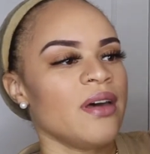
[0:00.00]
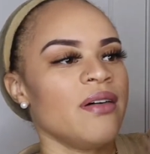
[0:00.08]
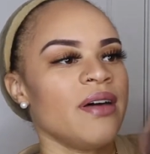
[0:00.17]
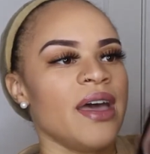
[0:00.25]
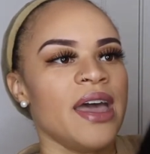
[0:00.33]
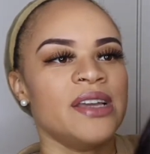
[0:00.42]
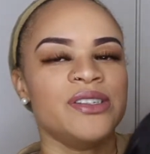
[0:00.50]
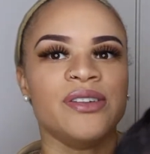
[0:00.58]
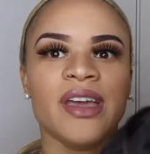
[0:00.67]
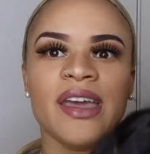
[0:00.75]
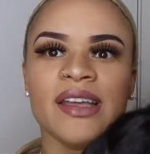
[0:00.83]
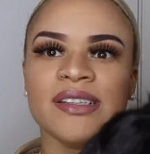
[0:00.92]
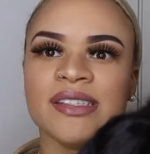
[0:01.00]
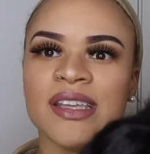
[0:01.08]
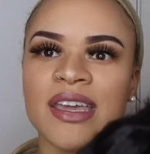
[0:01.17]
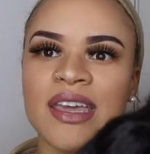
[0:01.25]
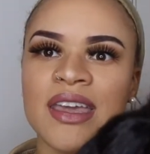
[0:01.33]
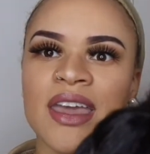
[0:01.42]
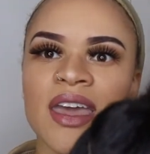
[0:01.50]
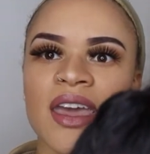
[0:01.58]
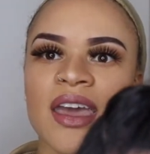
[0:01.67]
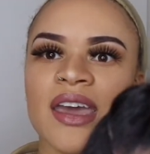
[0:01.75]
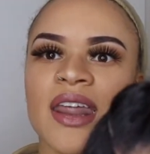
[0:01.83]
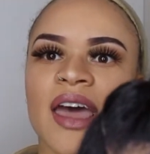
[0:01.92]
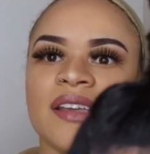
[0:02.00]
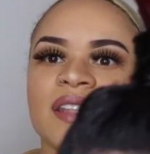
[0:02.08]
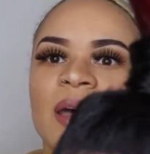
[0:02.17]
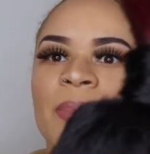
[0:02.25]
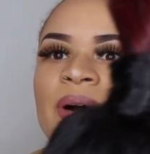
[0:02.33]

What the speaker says: Okay, as you can see, it has that